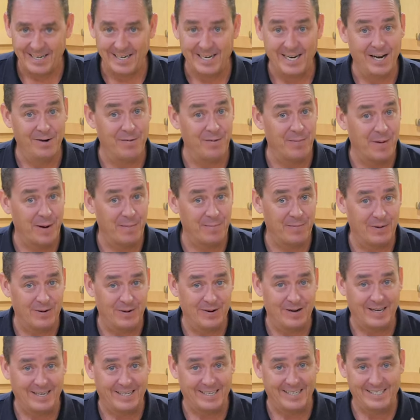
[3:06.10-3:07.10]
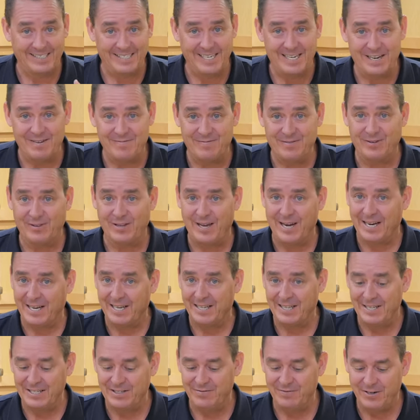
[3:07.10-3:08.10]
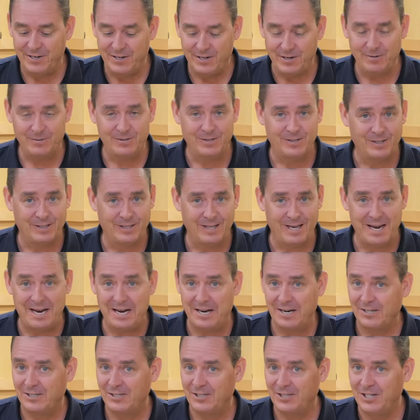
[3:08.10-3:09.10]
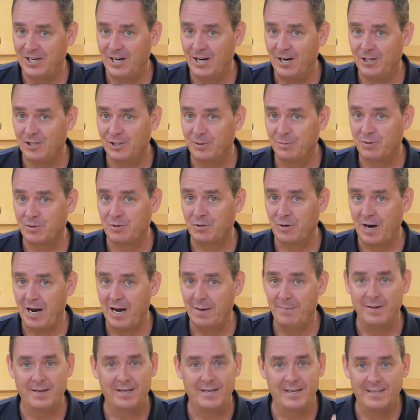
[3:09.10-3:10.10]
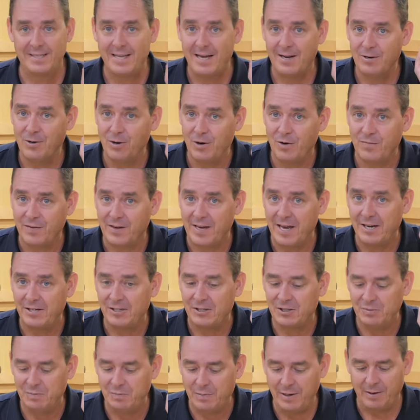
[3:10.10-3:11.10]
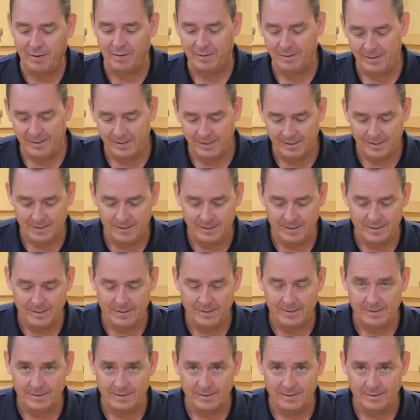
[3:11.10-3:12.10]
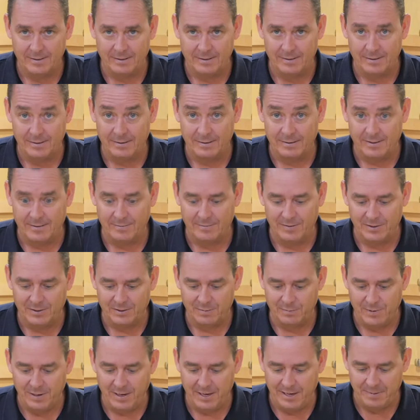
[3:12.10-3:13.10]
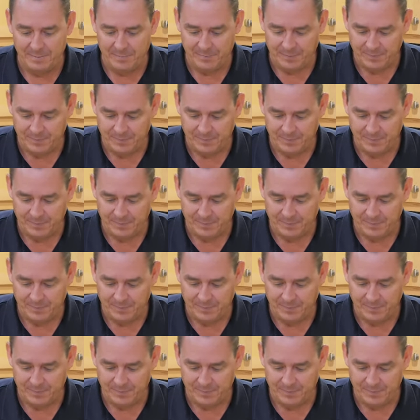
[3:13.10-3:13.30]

And remember, like I said, if you're liking these videos, like, share, subscribe, and hit that notification bell. Let's give this a bite.